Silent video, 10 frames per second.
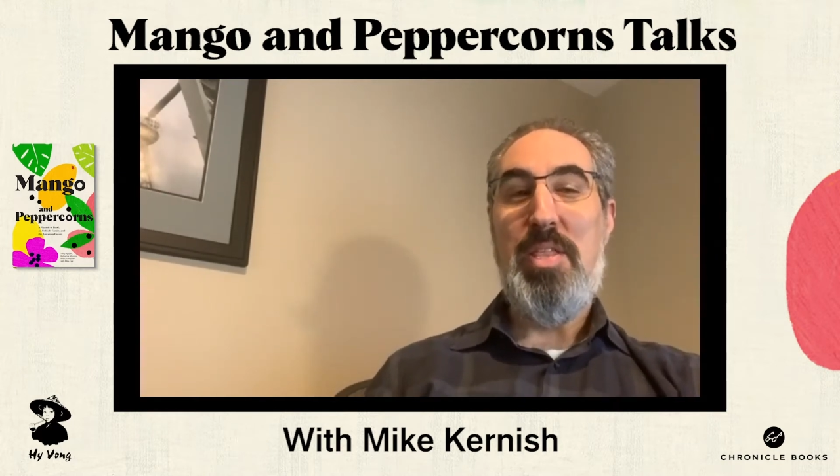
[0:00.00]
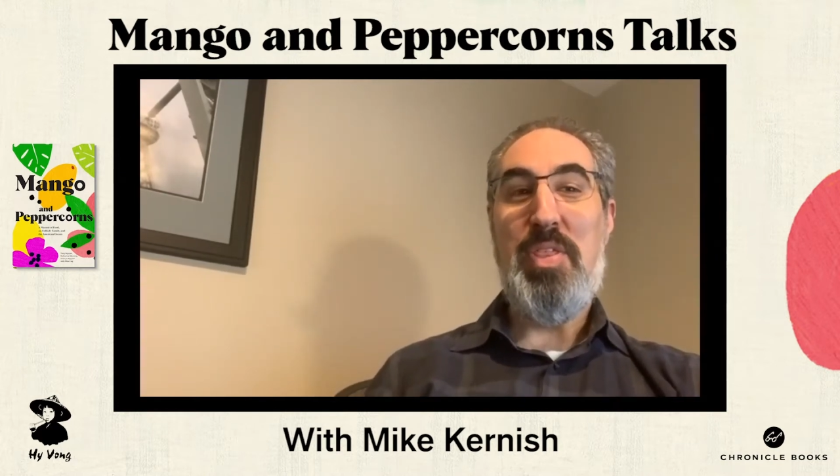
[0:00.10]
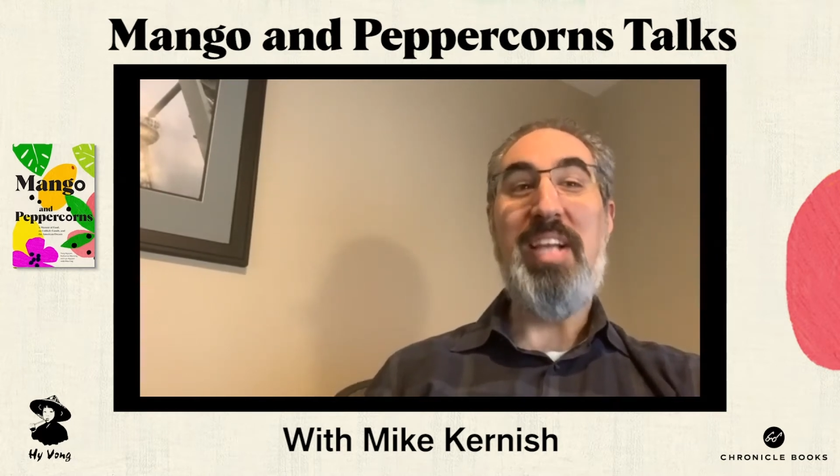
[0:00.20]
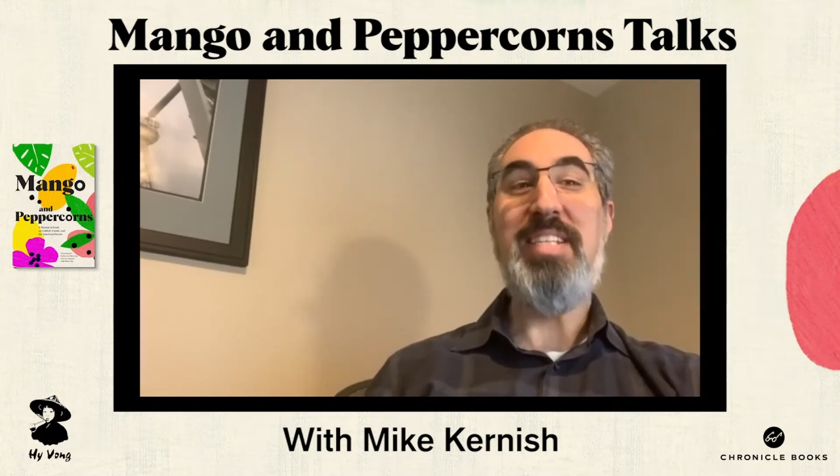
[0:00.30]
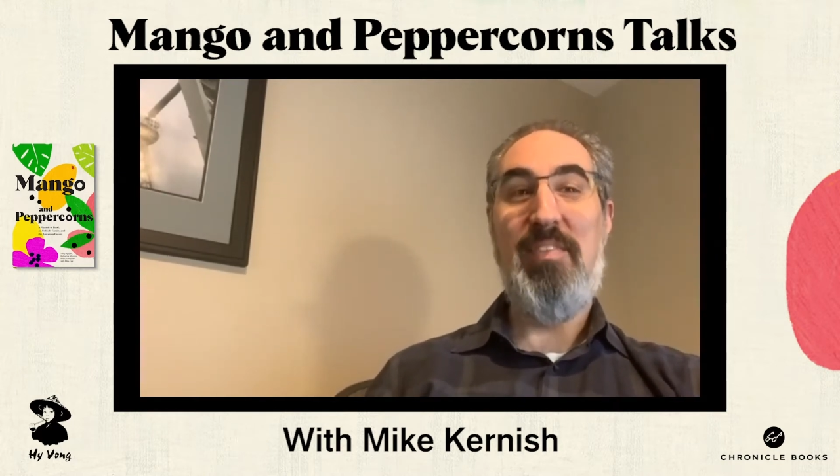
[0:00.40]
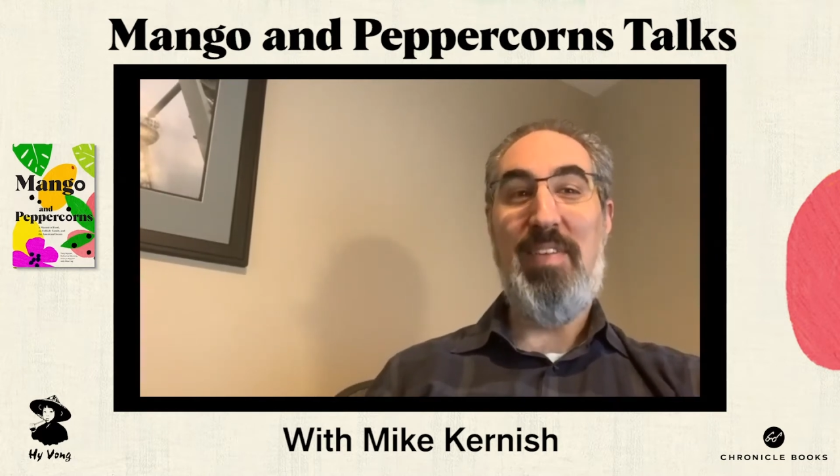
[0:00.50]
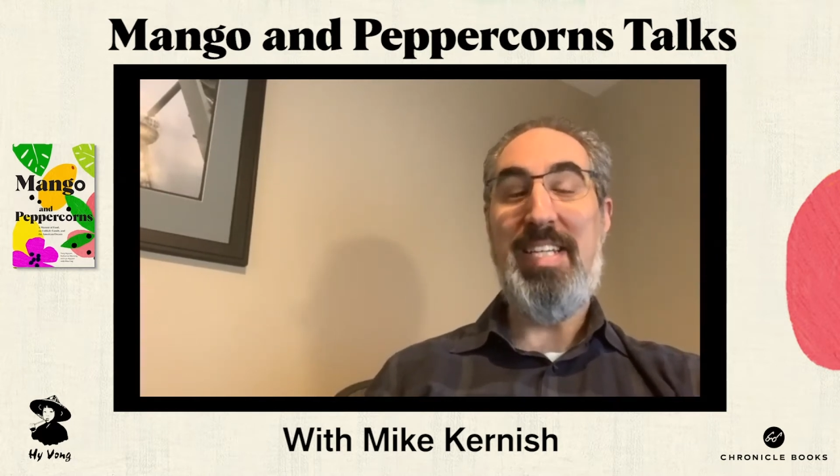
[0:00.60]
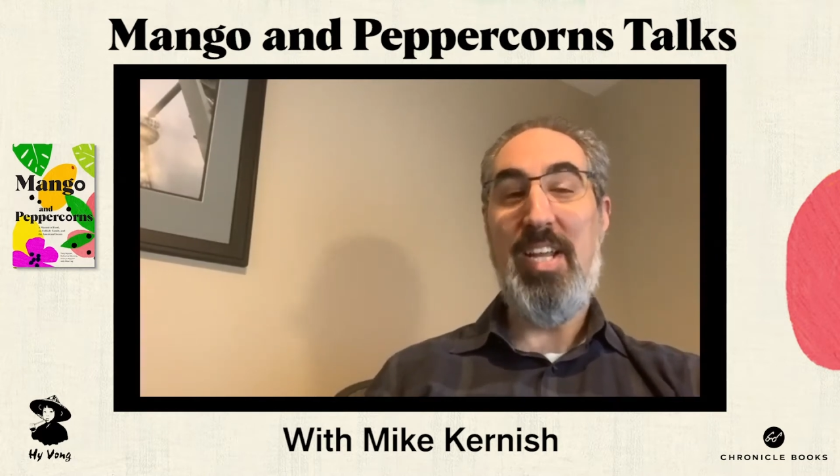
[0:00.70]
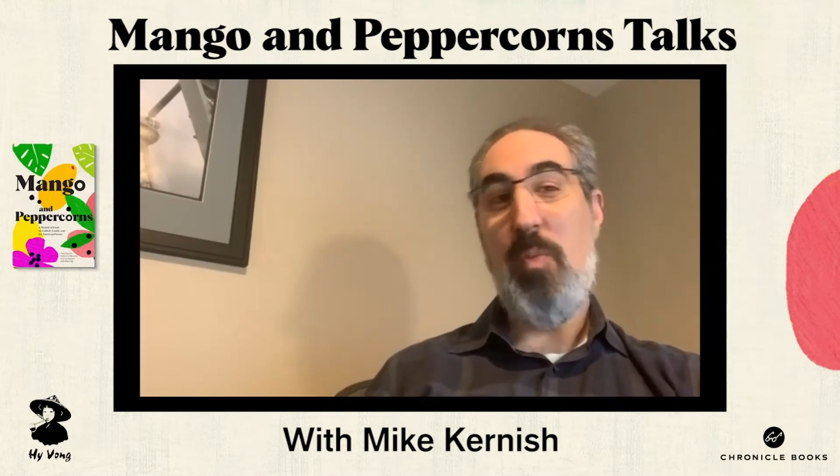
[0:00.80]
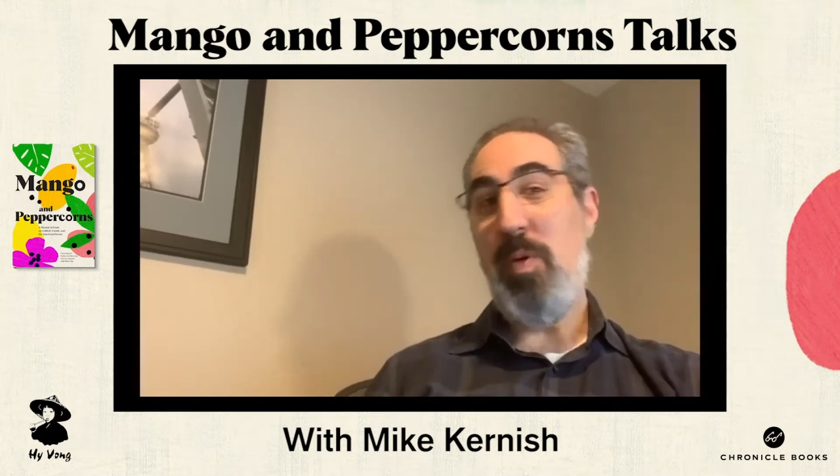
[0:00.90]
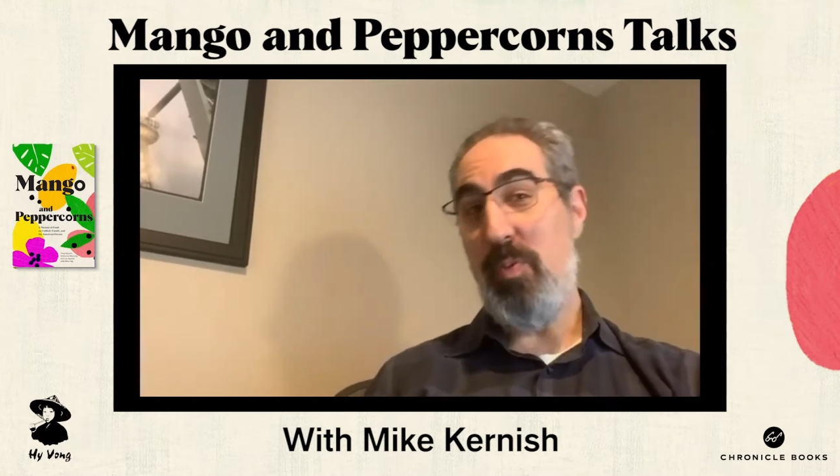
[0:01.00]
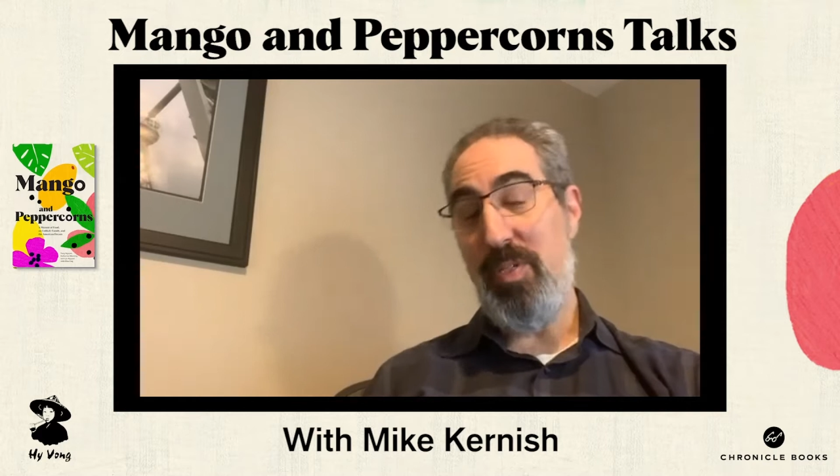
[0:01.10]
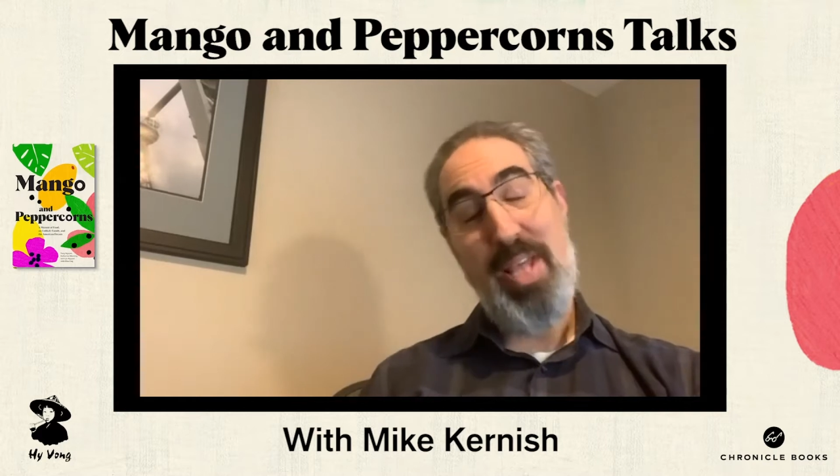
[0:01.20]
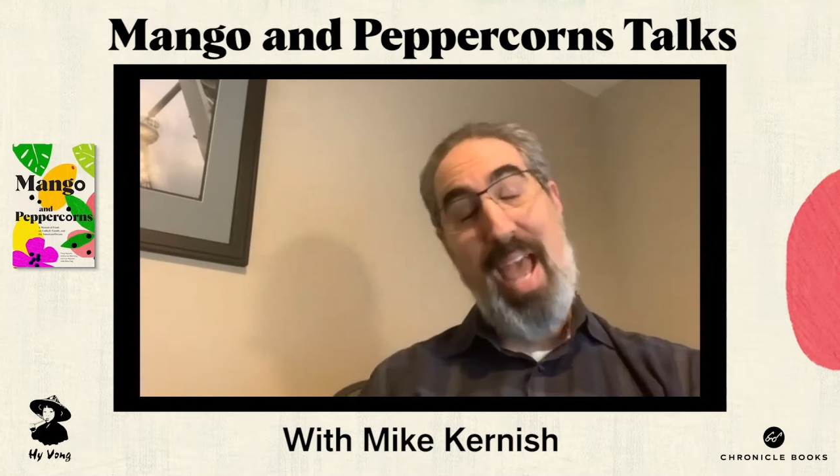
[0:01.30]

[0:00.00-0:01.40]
Thanksgiving dinner, which was